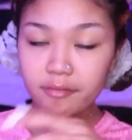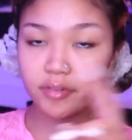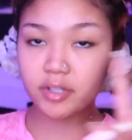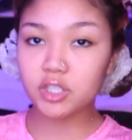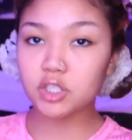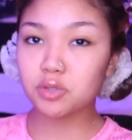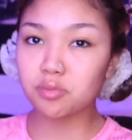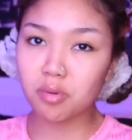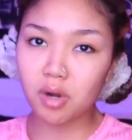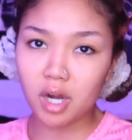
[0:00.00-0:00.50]

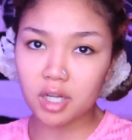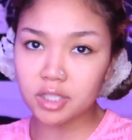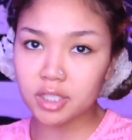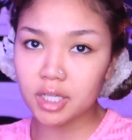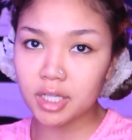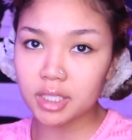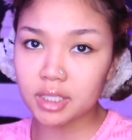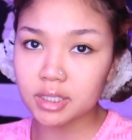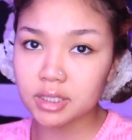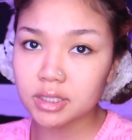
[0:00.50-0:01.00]
Finished
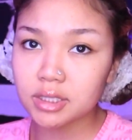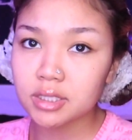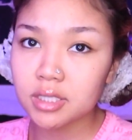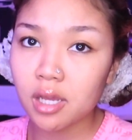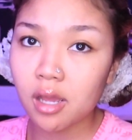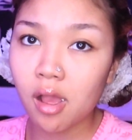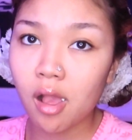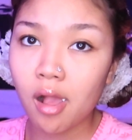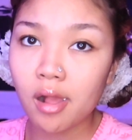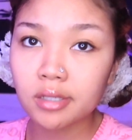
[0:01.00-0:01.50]
product.
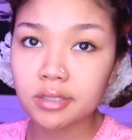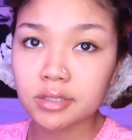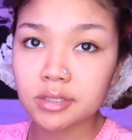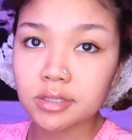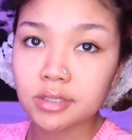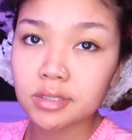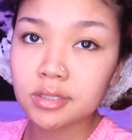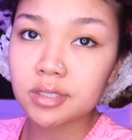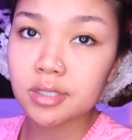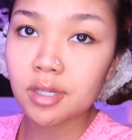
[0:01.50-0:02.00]

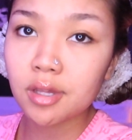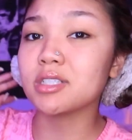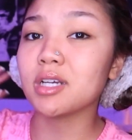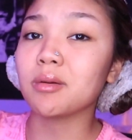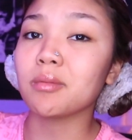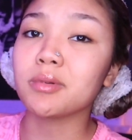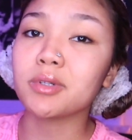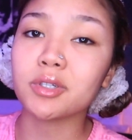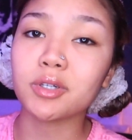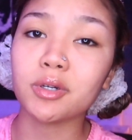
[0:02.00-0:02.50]
I'm
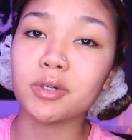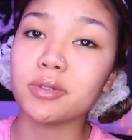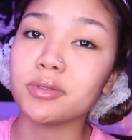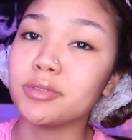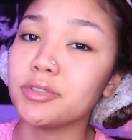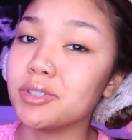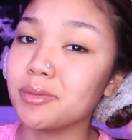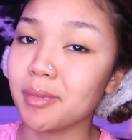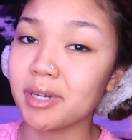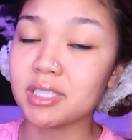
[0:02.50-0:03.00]
gonna go
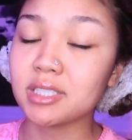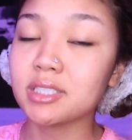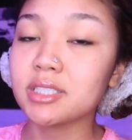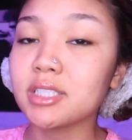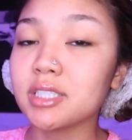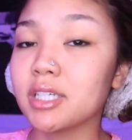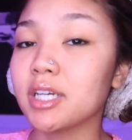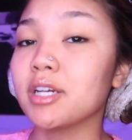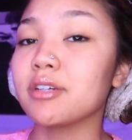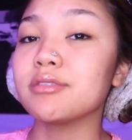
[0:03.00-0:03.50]
do my
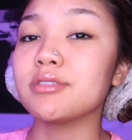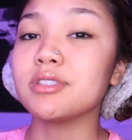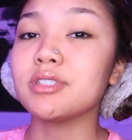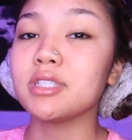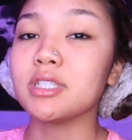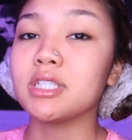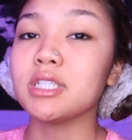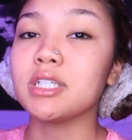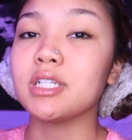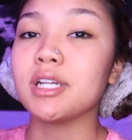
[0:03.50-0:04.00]
skincare
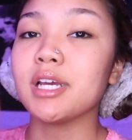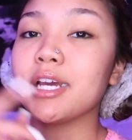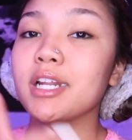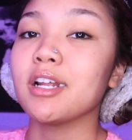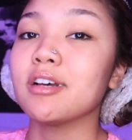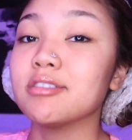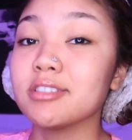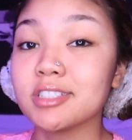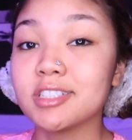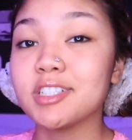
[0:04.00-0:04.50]
routine and
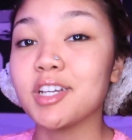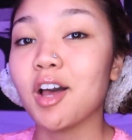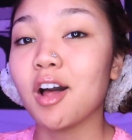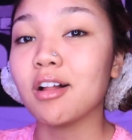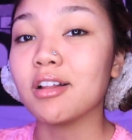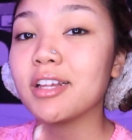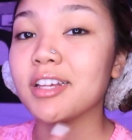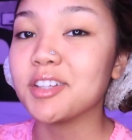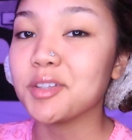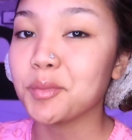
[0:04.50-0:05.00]
I'll see y'all
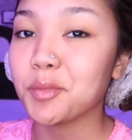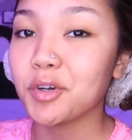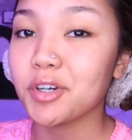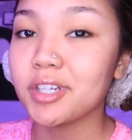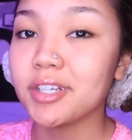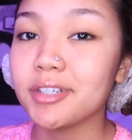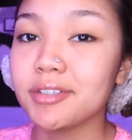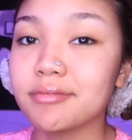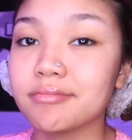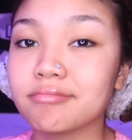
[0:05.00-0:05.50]
in the
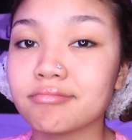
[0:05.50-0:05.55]
morning.